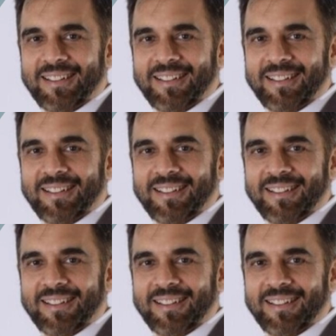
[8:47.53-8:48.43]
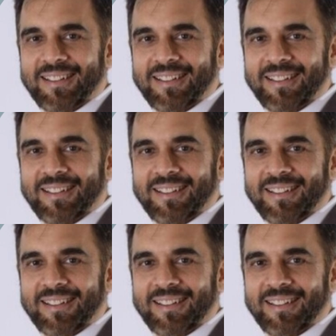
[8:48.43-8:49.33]

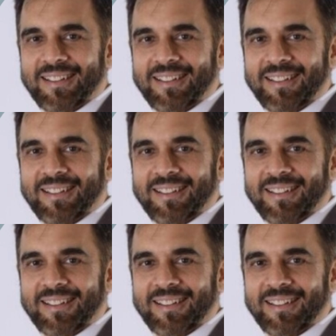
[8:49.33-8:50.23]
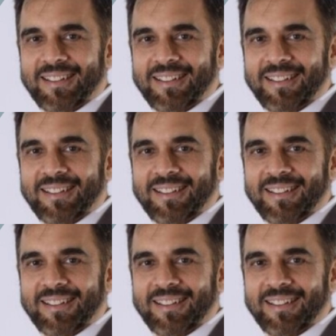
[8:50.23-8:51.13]

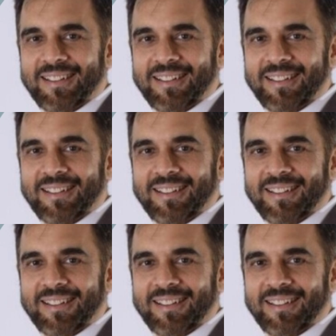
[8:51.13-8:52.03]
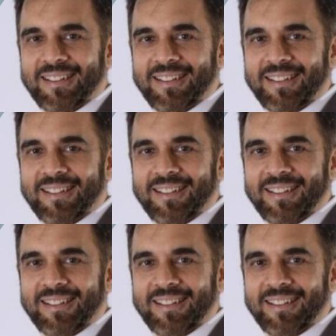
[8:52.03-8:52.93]

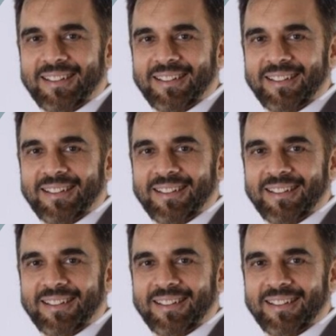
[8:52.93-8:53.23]
[no speech]